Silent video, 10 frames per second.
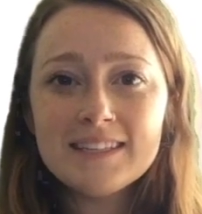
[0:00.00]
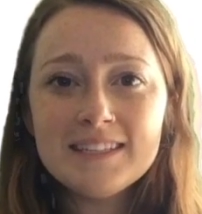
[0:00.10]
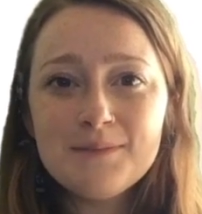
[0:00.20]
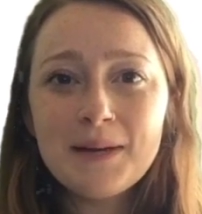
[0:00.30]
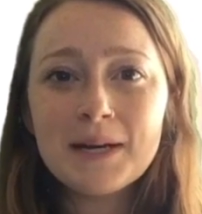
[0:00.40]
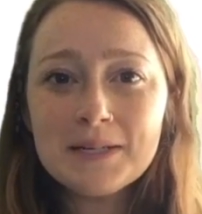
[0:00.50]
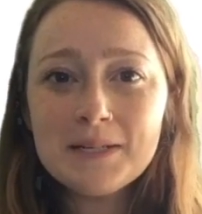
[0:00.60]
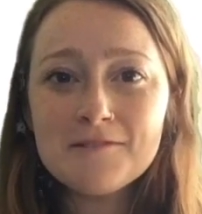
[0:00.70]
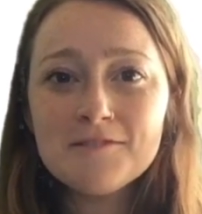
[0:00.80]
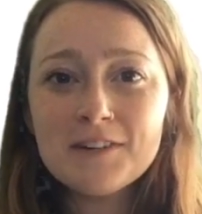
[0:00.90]
This is Paris
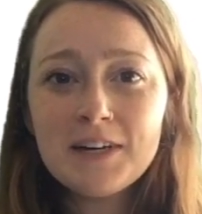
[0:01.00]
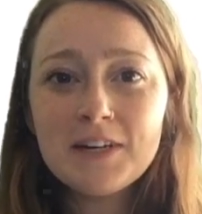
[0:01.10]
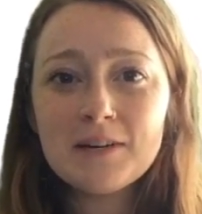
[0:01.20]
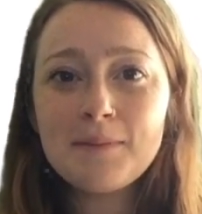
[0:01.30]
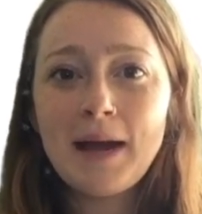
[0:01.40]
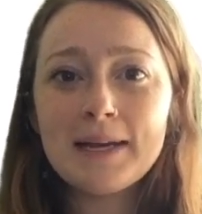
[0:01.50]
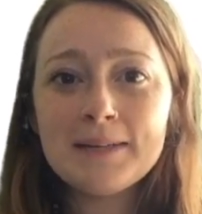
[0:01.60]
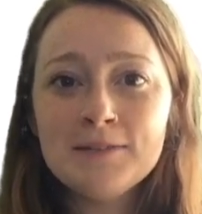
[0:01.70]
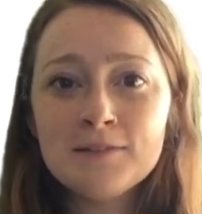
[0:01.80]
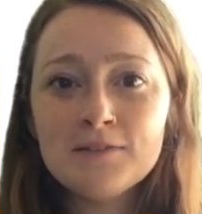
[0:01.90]
Hoover, your
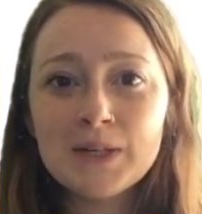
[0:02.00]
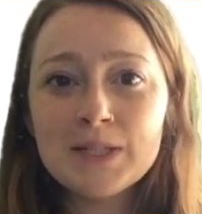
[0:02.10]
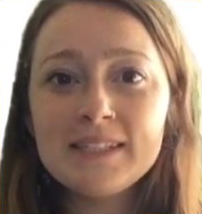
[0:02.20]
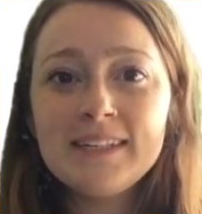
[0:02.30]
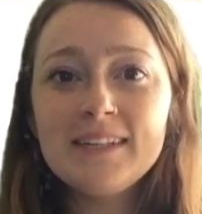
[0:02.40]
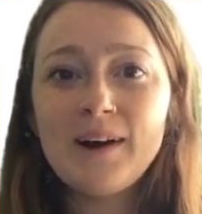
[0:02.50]
Patton University